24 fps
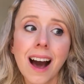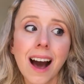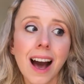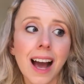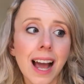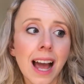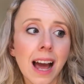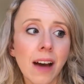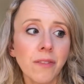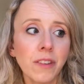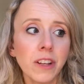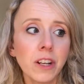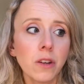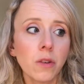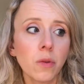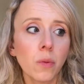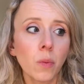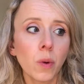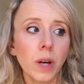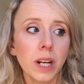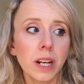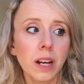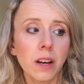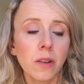I haven't
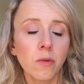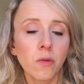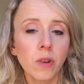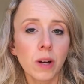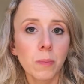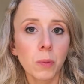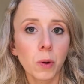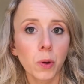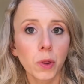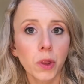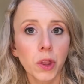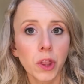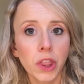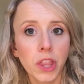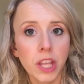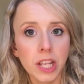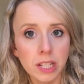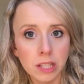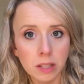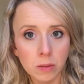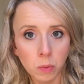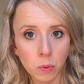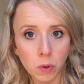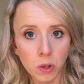went and rebought
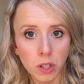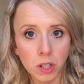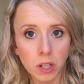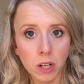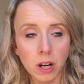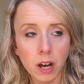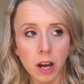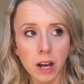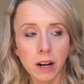this one,